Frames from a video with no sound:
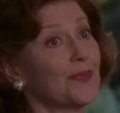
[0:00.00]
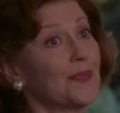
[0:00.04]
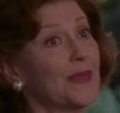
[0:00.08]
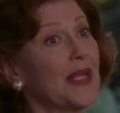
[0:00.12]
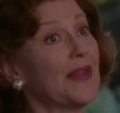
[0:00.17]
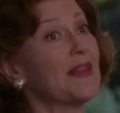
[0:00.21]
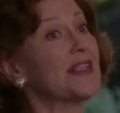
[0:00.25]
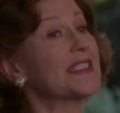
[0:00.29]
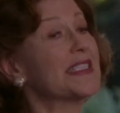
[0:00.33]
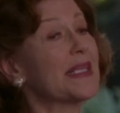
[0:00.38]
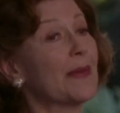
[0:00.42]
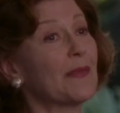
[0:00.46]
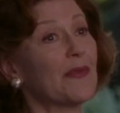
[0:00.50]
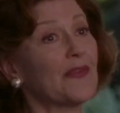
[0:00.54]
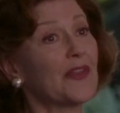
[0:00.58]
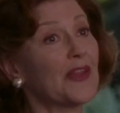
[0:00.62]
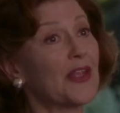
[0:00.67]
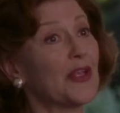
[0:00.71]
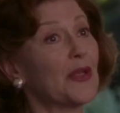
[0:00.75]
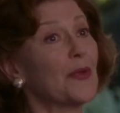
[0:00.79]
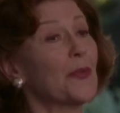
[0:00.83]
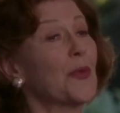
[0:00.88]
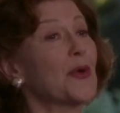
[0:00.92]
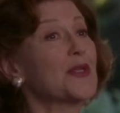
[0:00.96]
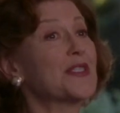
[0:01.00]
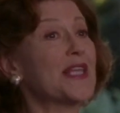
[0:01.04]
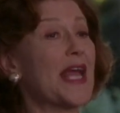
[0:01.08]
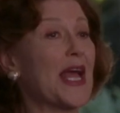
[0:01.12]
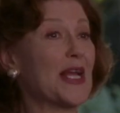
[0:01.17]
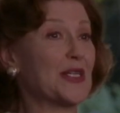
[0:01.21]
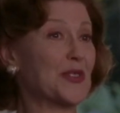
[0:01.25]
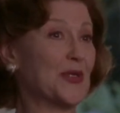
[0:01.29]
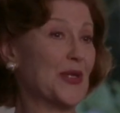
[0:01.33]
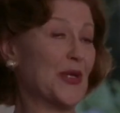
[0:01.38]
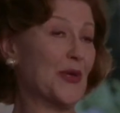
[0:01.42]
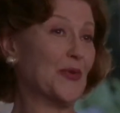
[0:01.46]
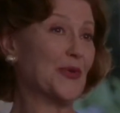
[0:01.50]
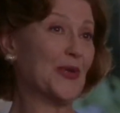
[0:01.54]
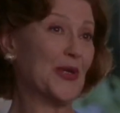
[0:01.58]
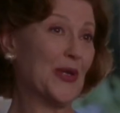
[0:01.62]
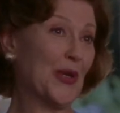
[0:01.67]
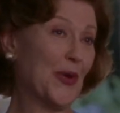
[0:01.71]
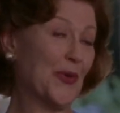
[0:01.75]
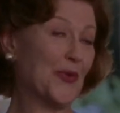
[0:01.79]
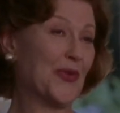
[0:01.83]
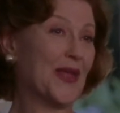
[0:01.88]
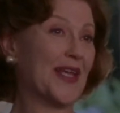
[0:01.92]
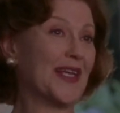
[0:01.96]
And that some of the Gilmores actually own
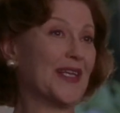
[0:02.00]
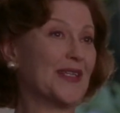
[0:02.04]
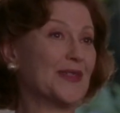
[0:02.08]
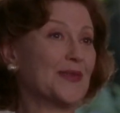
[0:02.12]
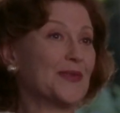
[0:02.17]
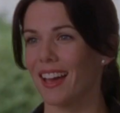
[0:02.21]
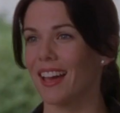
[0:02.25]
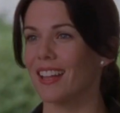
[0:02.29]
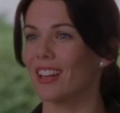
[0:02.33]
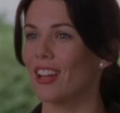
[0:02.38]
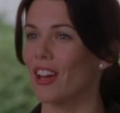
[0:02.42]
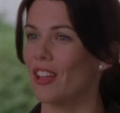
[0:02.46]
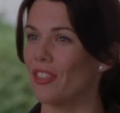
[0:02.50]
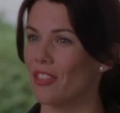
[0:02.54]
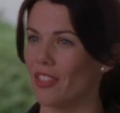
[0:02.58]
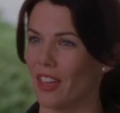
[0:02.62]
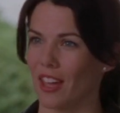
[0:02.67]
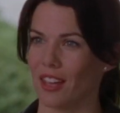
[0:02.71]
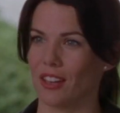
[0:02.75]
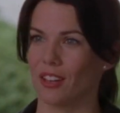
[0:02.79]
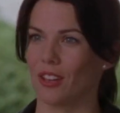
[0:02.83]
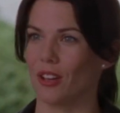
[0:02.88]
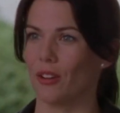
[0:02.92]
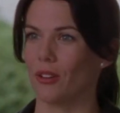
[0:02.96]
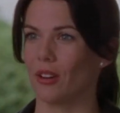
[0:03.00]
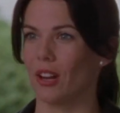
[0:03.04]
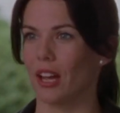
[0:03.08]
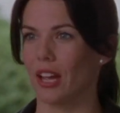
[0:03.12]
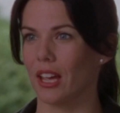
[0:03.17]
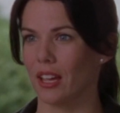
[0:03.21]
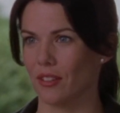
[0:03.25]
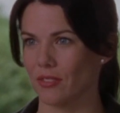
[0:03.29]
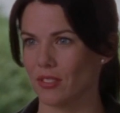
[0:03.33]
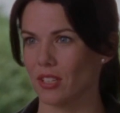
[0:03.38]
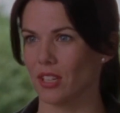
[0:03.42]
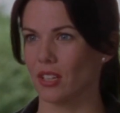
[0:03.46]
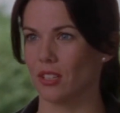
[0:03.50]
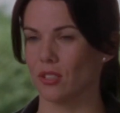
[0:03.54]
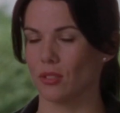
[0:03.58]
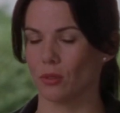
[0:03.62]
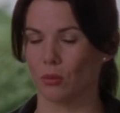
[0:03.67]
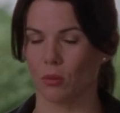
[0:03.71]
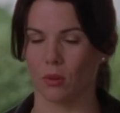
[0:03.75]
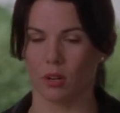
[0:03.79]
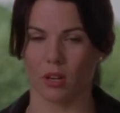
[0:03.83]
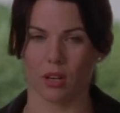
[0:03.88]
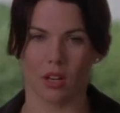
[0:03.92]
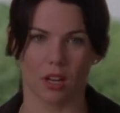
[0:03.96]
clothing. And on that note, I have to get to
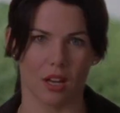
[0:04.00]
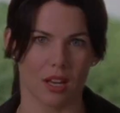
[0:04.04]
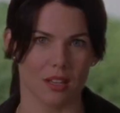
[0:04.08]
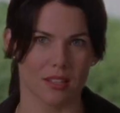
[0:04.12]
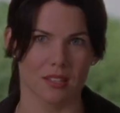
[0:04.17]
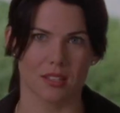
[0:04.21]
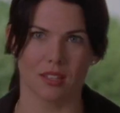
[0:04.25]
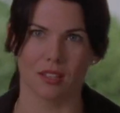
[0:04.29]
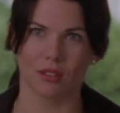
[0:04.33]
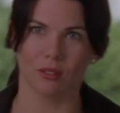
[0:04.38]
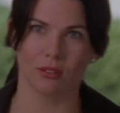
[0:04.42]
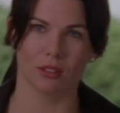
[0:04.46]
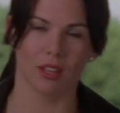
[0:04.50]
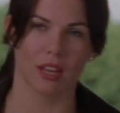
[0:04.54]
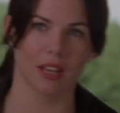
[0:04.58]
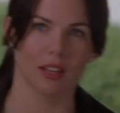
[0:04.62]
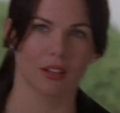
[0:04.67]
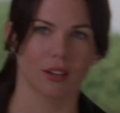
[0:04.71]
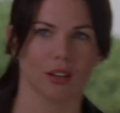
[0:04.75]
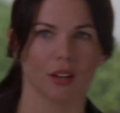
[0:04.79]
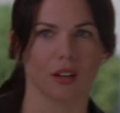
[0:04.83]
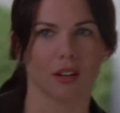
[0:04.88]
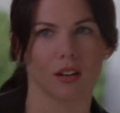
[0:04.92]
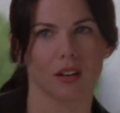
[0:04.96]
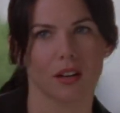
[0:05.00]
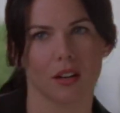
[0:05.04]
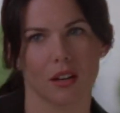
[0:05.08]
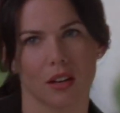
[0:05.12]
work. I'll see you later.